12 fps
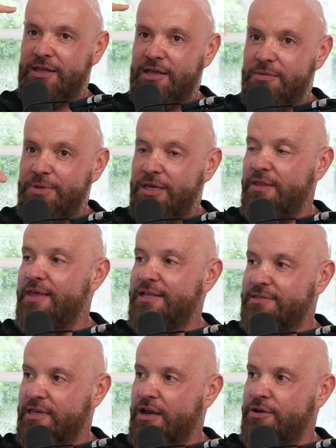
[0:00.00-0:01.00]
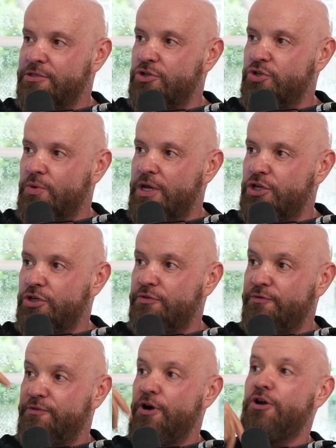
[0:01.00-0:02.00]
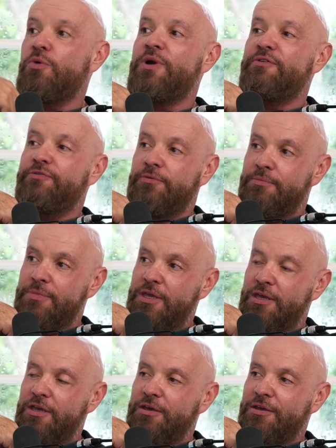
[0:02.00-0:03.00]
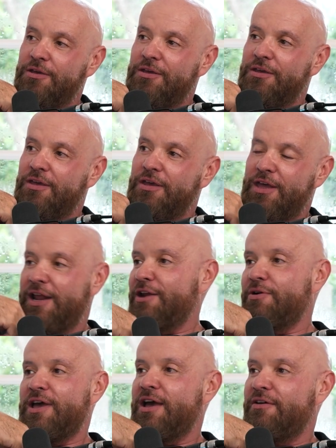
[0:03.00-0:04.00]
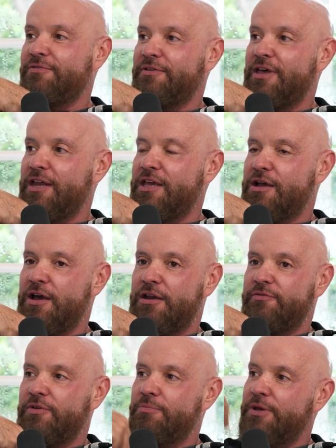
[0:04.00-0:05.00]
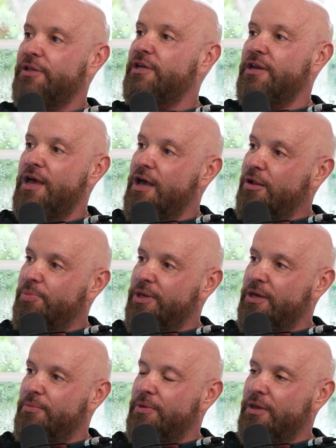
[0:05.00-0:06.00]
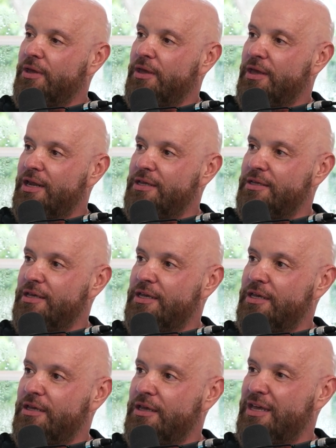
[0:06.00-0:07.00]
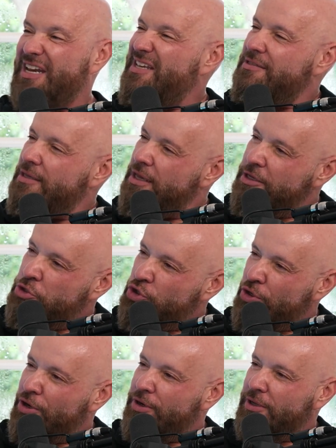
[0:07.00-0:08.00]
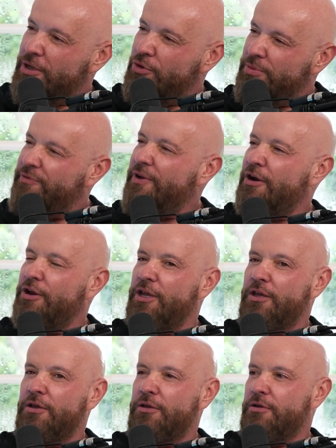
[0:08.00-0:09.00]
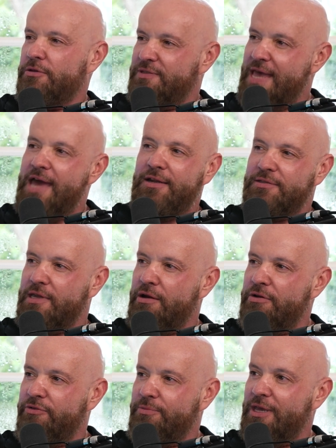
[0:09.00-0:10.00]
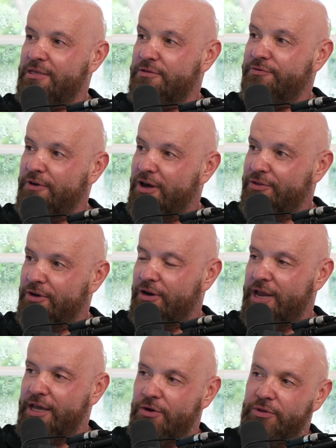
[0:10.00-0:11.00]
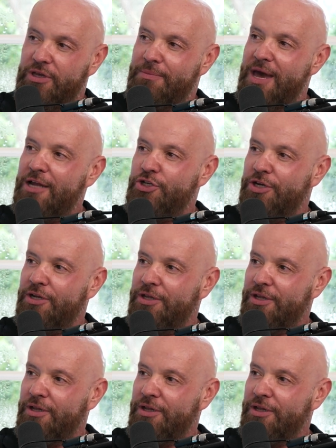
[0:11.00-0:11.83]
he'd be in that scary situation far away from me, and I don't have any kind of ability to help him, and he's injured, it would be very sad and scary for me as a father, and I can only imagine